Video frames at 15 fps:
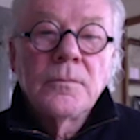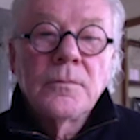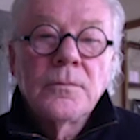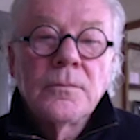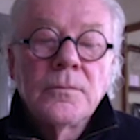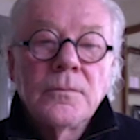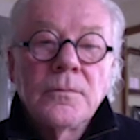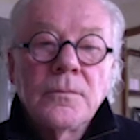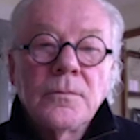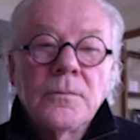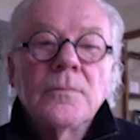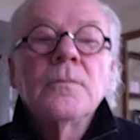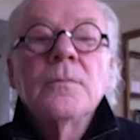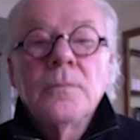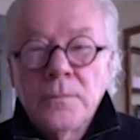
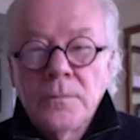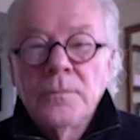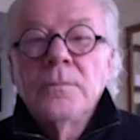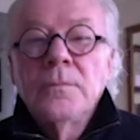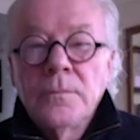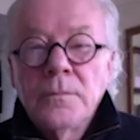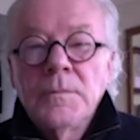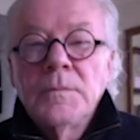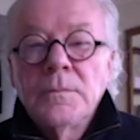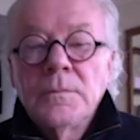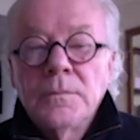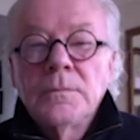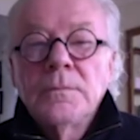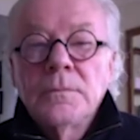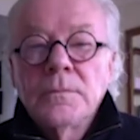
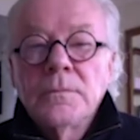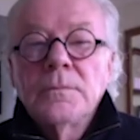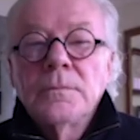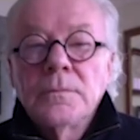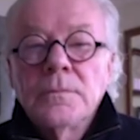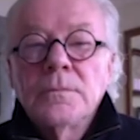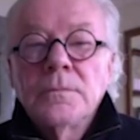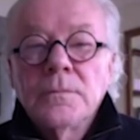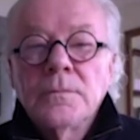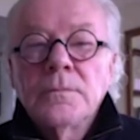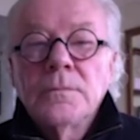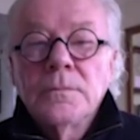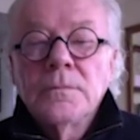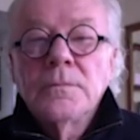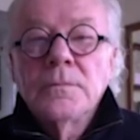
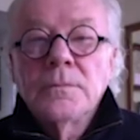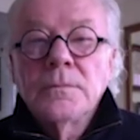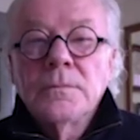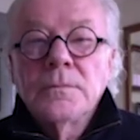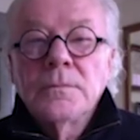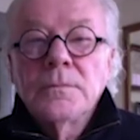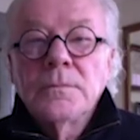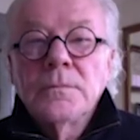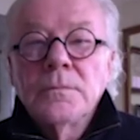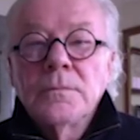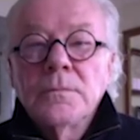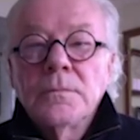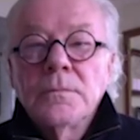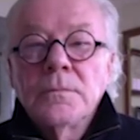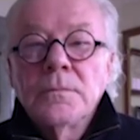
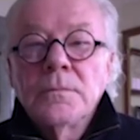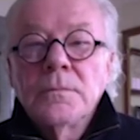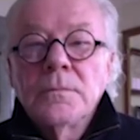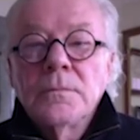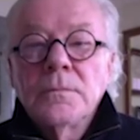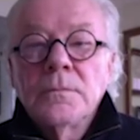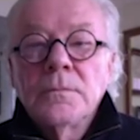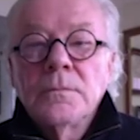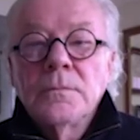This person isn't speaking.